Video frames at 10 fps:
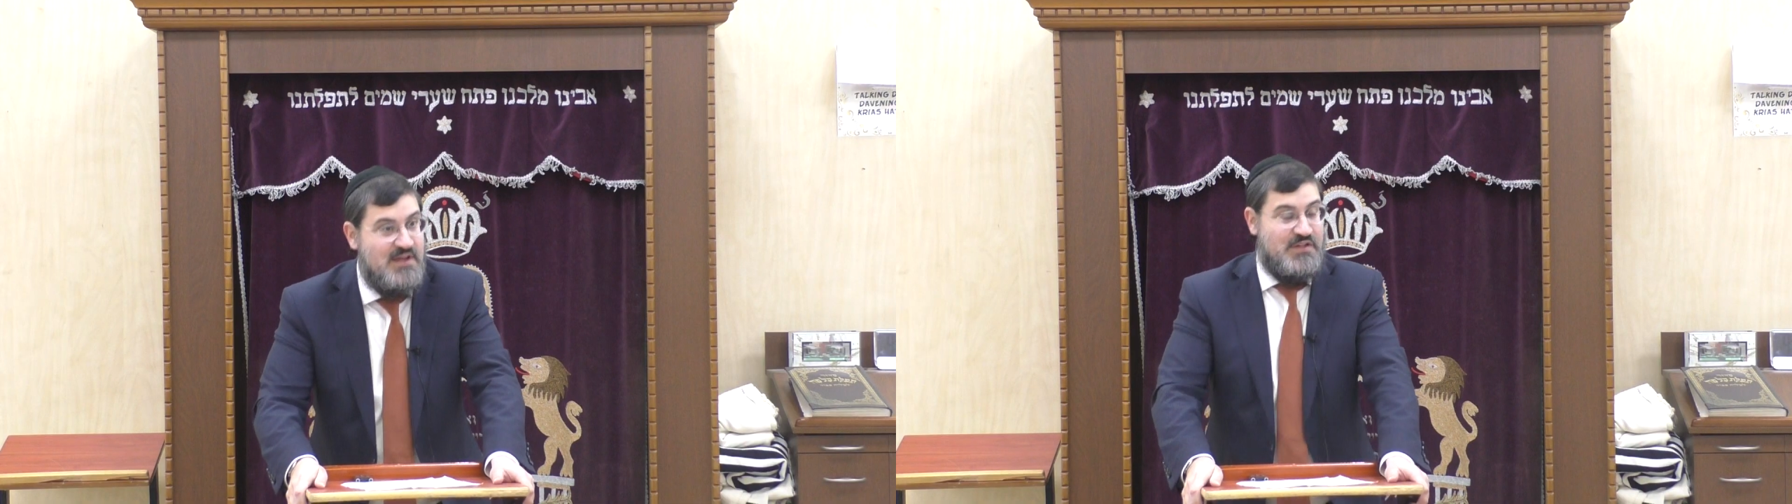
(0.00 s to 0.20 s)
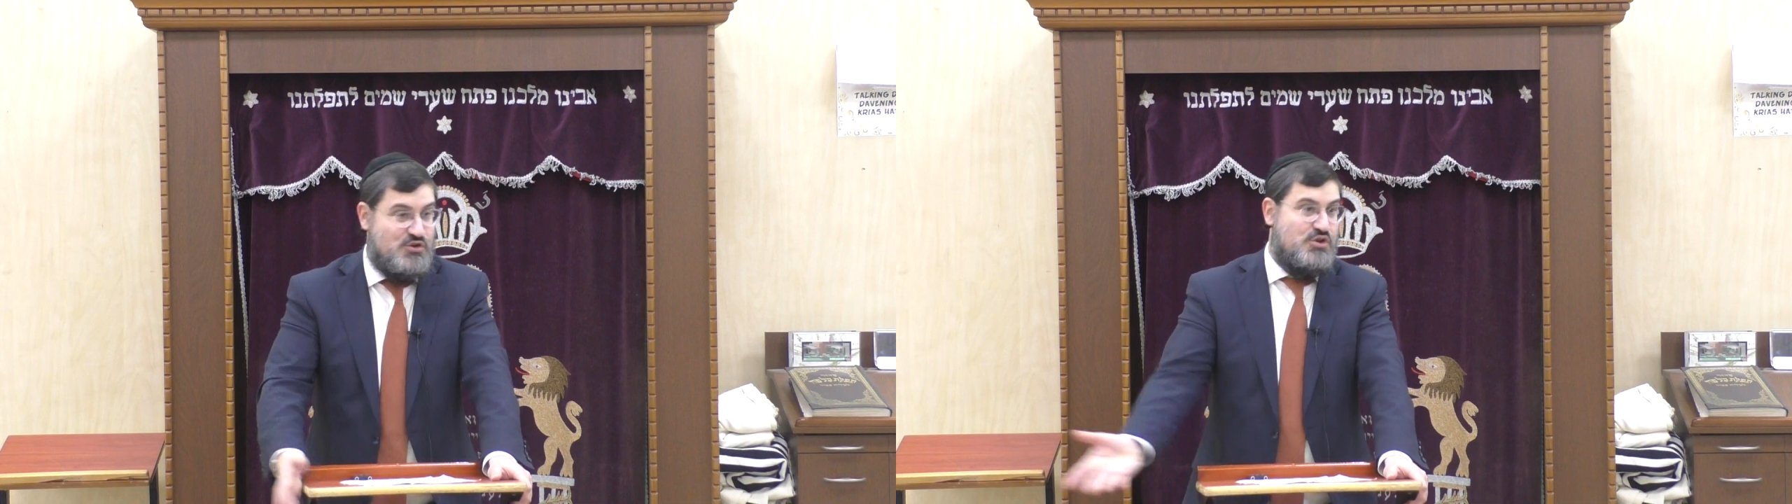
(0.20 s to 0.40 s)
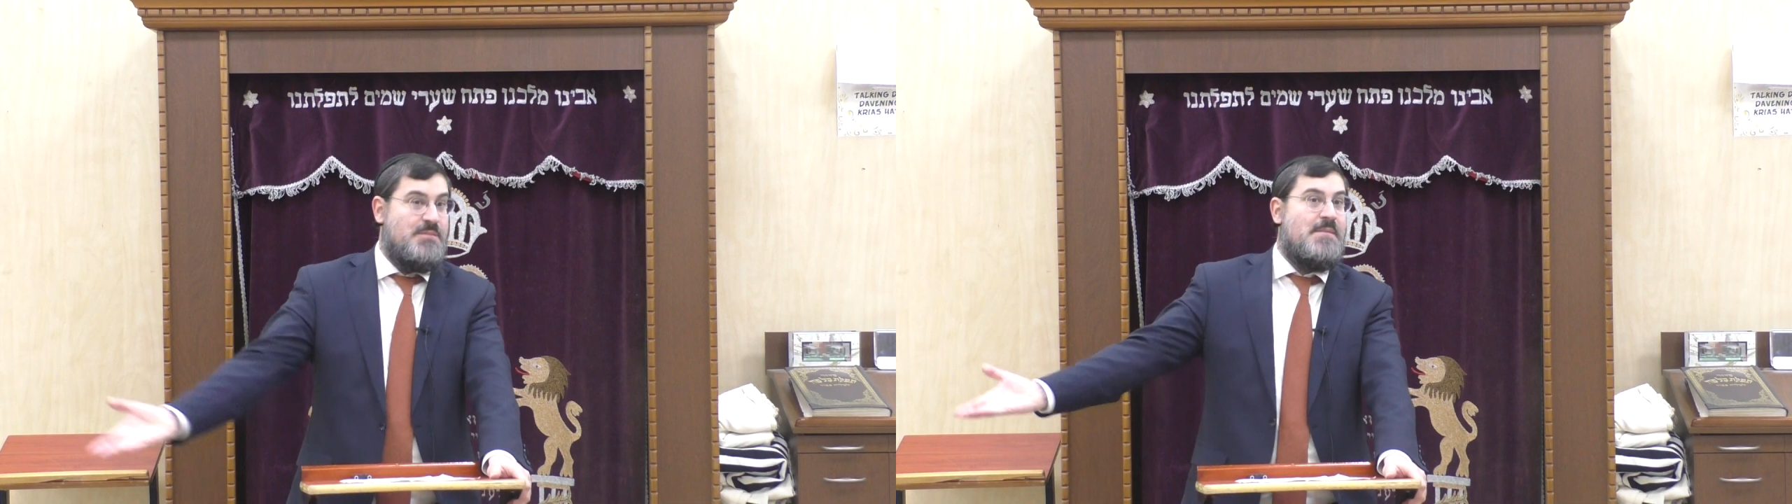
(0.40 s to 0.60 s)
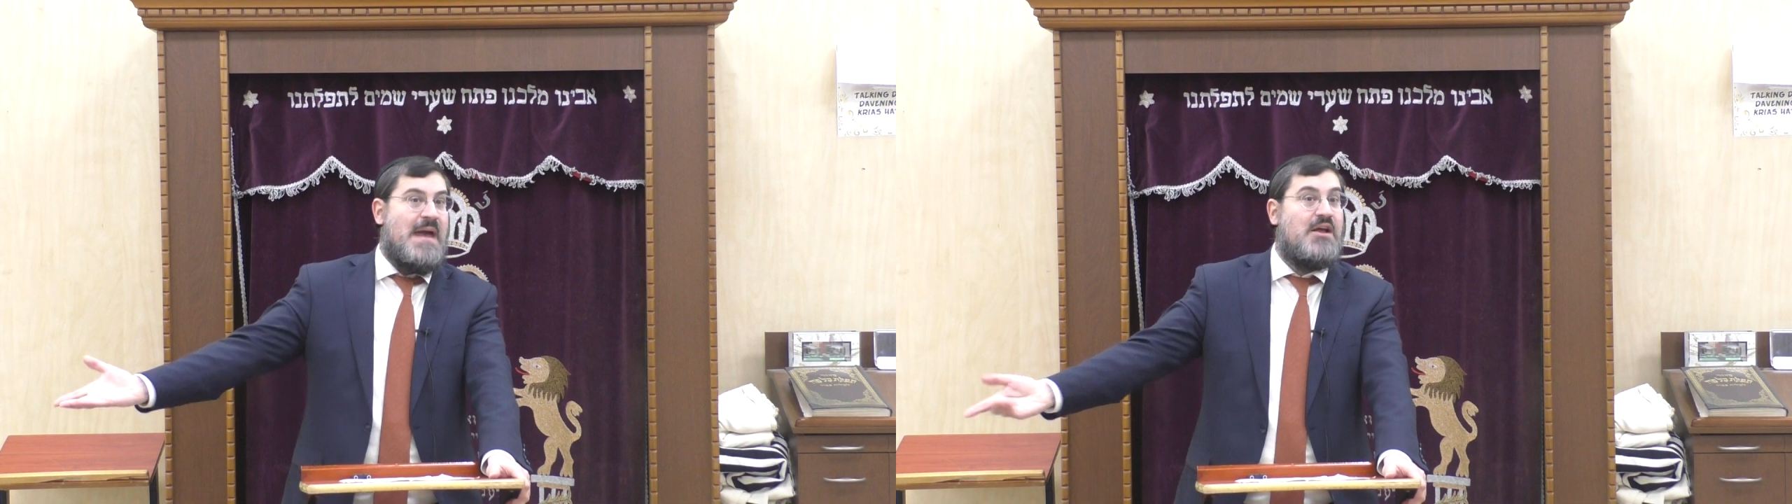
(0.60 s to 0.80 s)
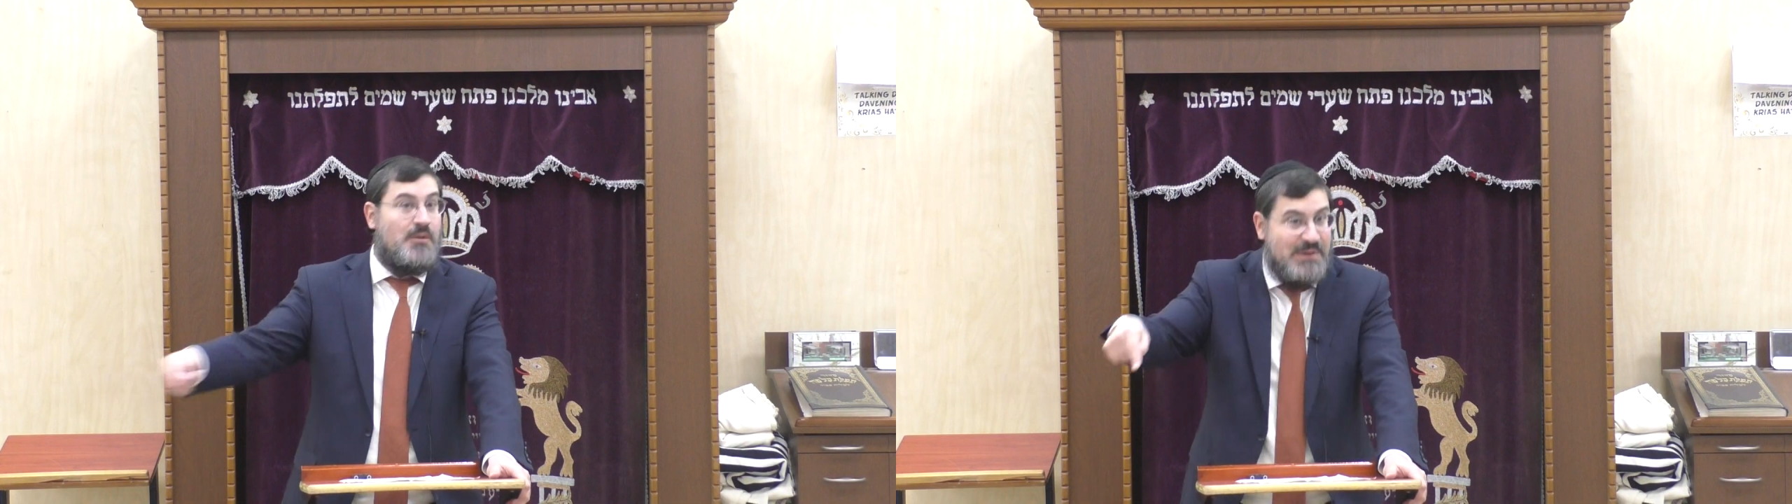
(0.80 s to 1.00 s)
that you can be
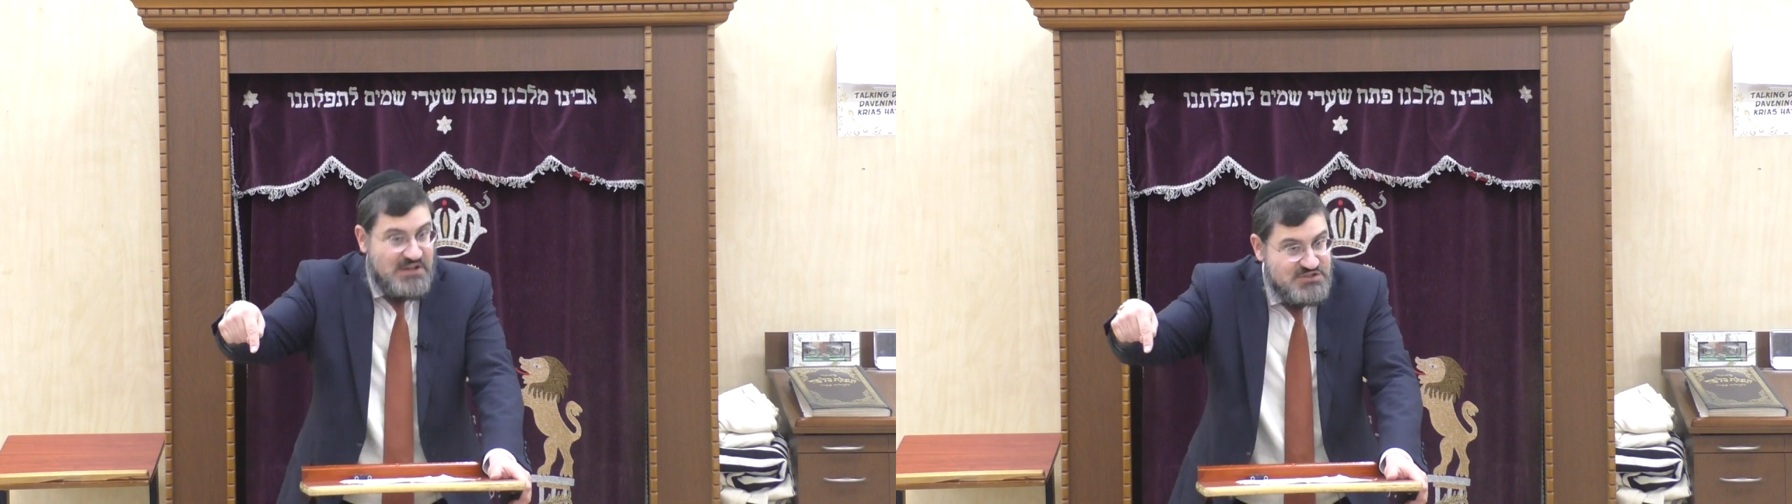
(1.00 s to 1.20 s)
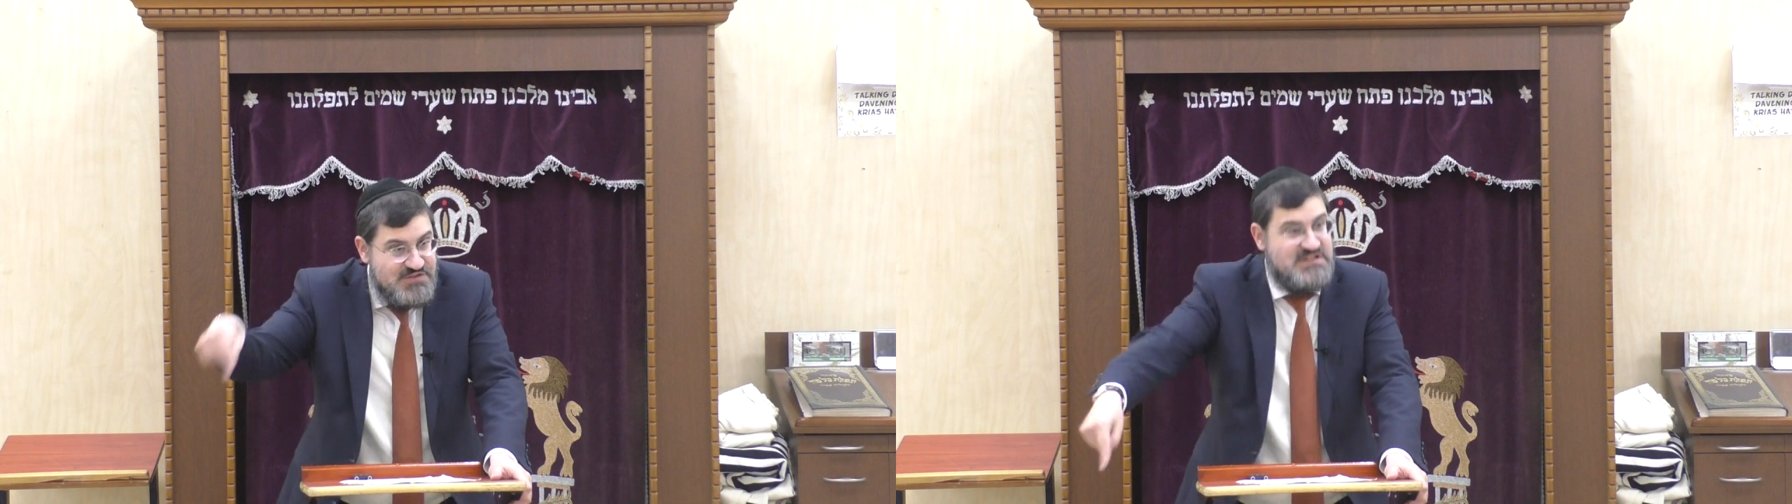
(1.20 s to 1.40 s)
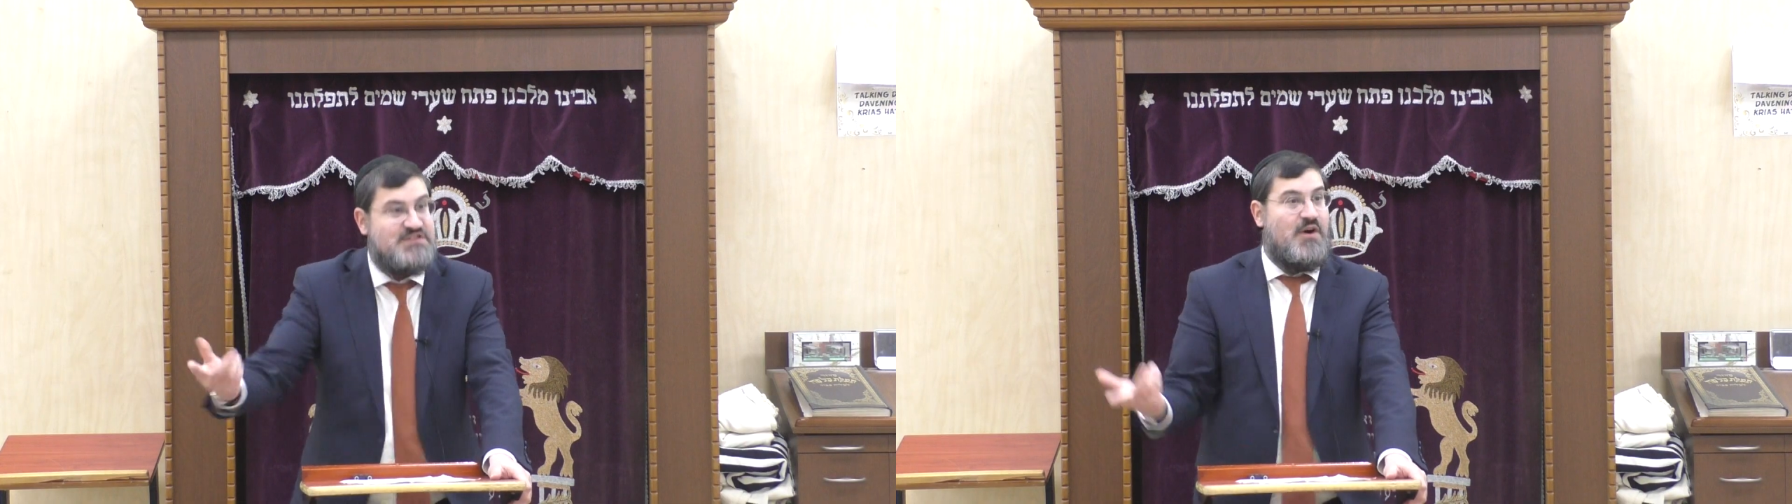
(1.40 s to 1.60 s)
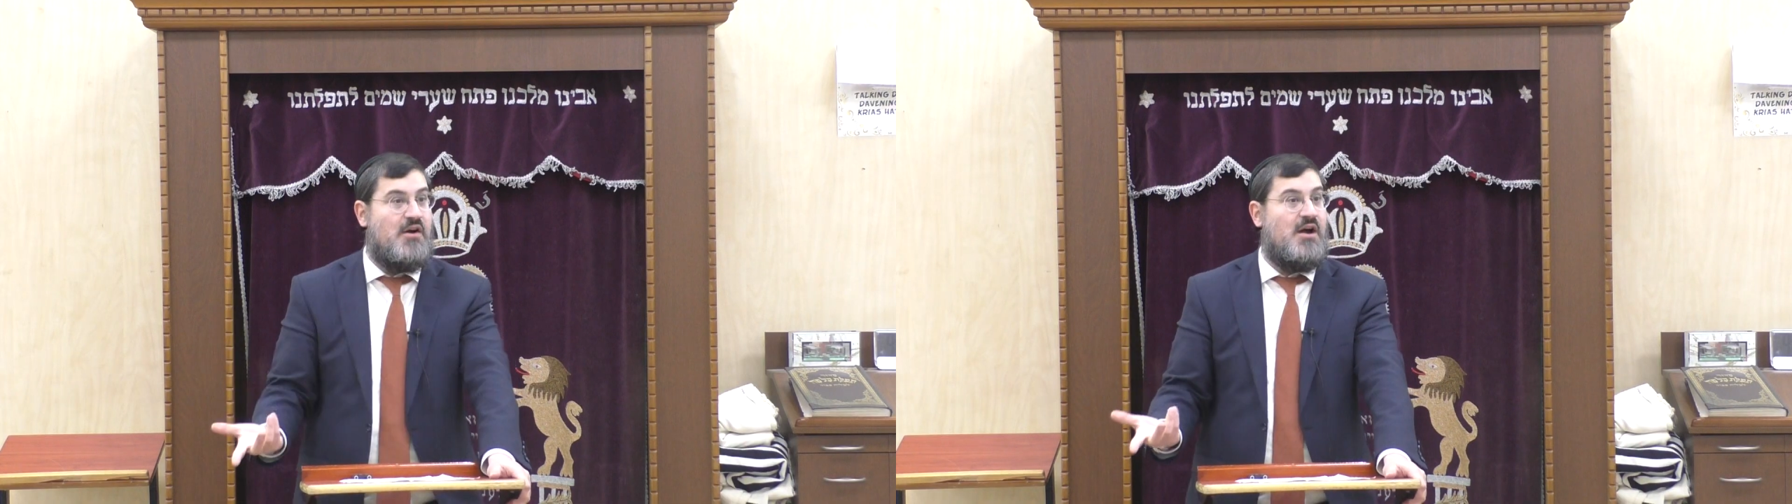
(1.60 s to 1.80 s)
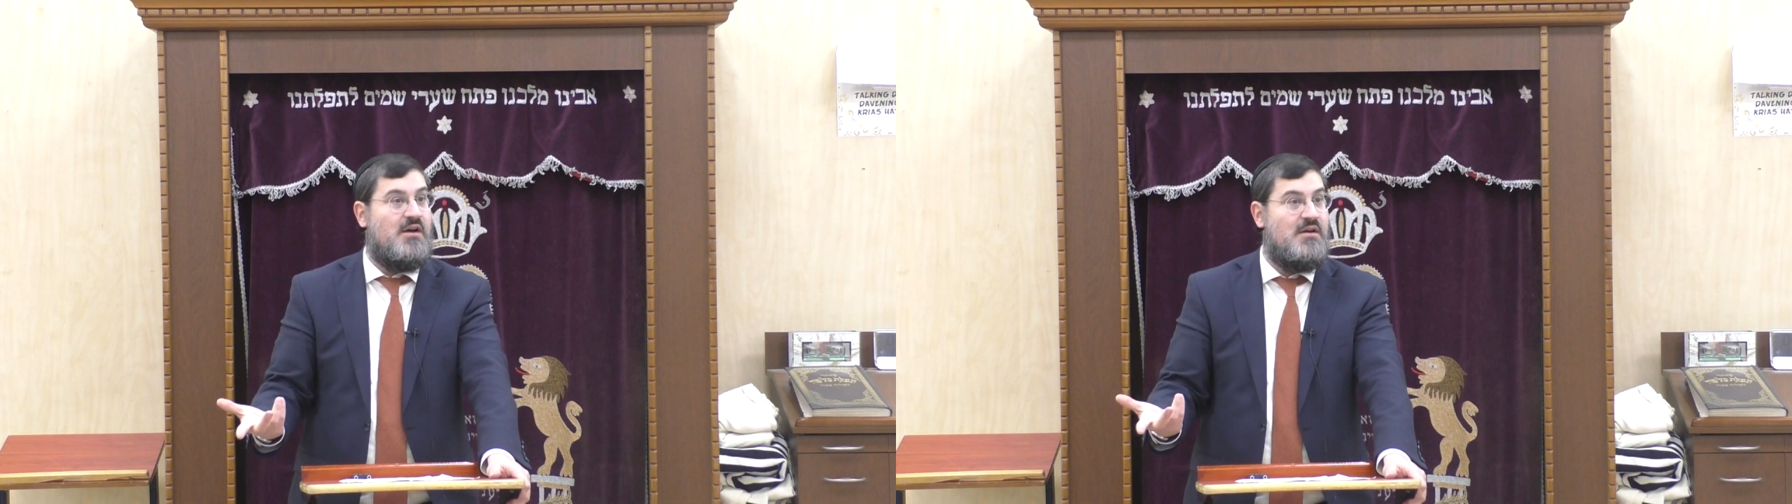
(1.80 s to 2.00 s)
makel because of this
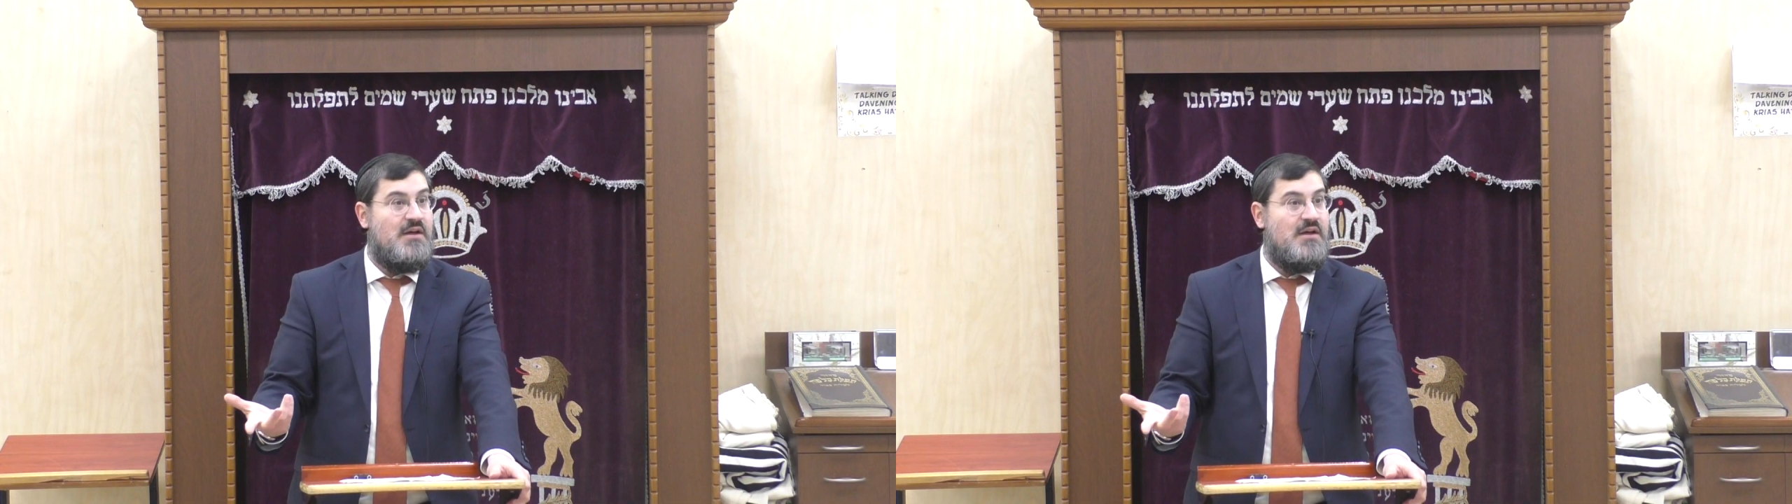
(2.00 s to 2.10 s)
svara.